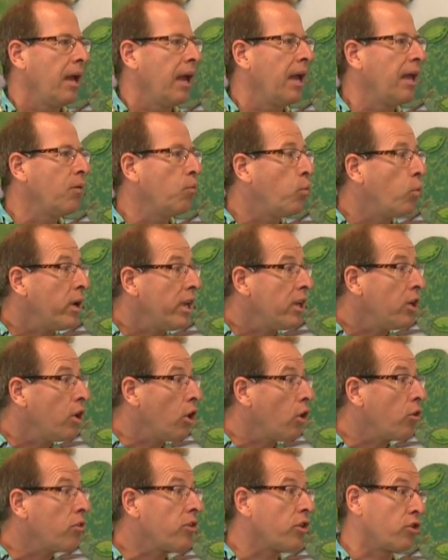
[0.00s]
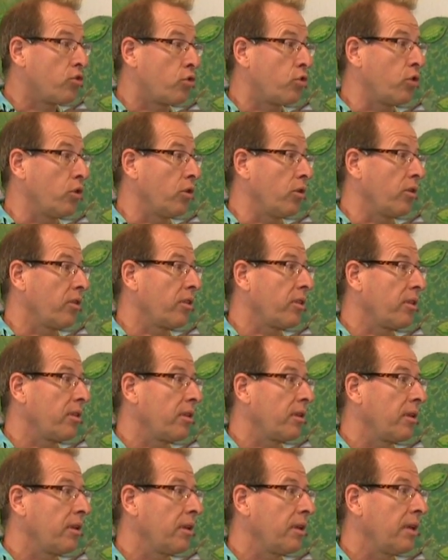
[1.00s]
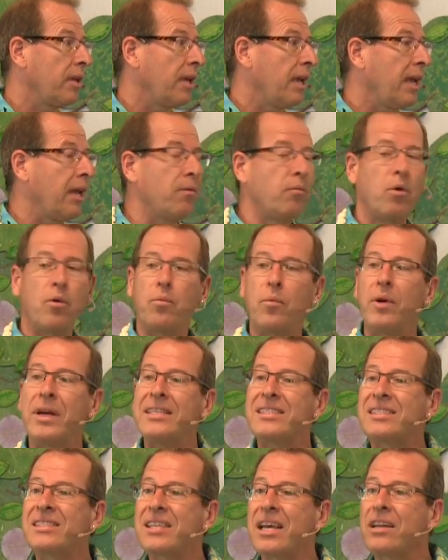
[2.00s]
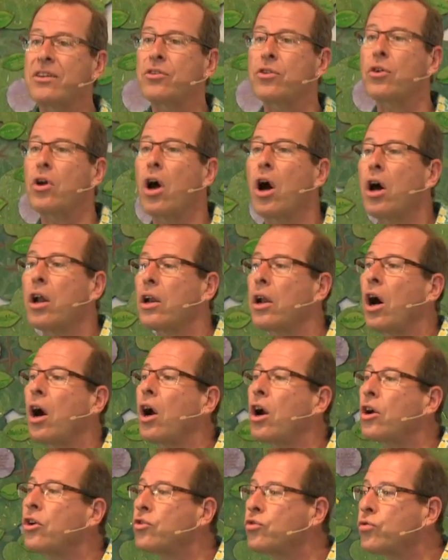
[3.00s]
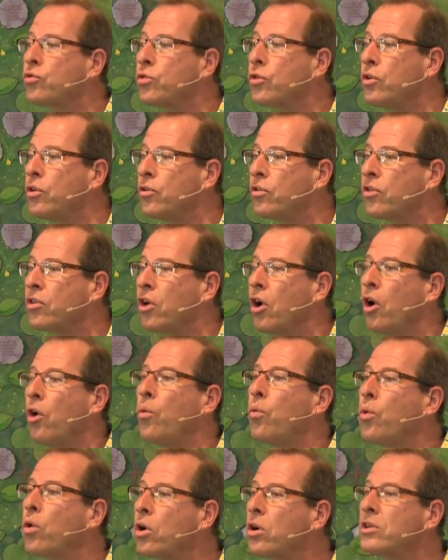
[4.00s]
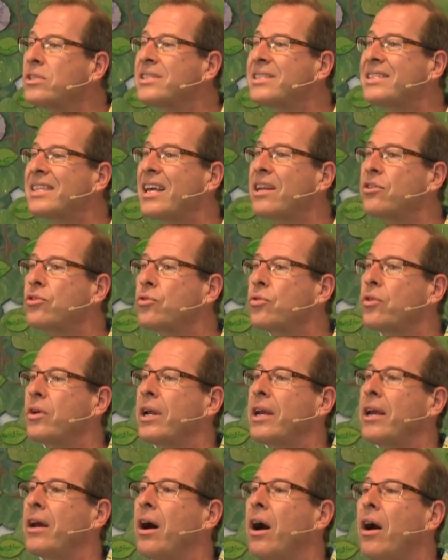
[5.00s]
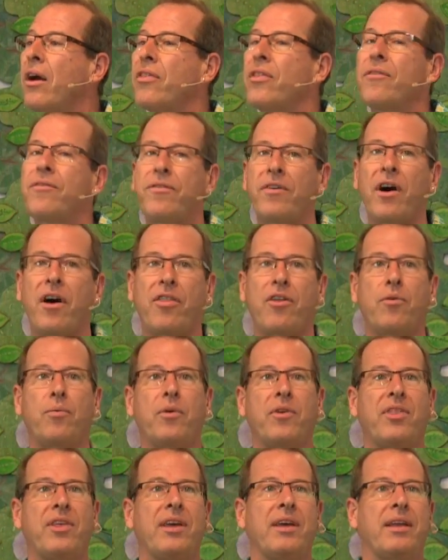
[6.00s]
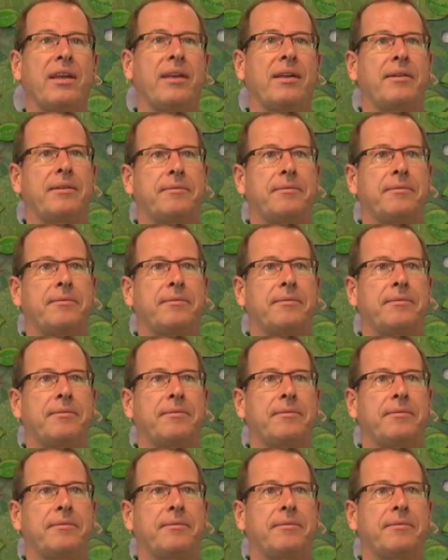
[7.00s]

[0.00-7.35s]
And we know the truth. And when we center on our truth, we're centering on the Father within.